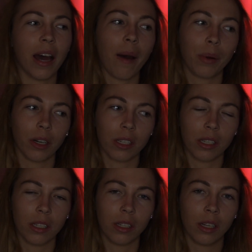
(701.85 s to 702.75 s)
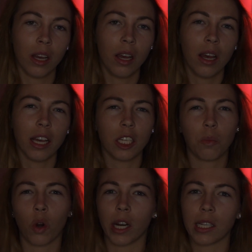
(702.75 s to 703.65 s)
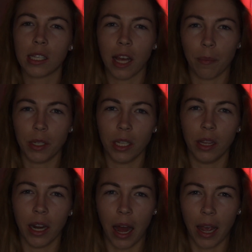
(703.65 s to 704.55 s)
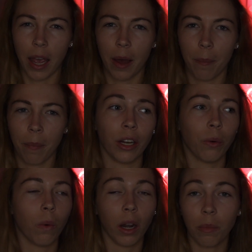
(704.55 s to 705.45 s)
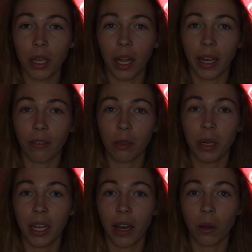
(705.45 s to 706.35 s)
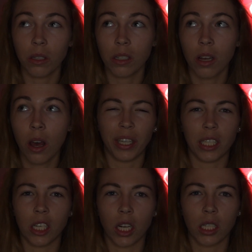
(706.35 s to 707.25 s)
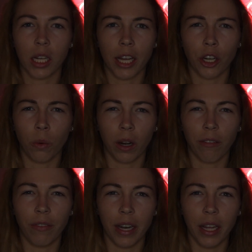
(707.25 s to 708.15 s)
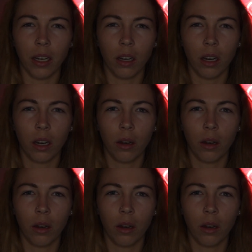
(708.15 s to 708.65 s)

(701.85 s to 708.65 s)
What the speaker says: That person is more accepted than I am. I don't want to be like everybody else, but that's not to say I don't want to fit in.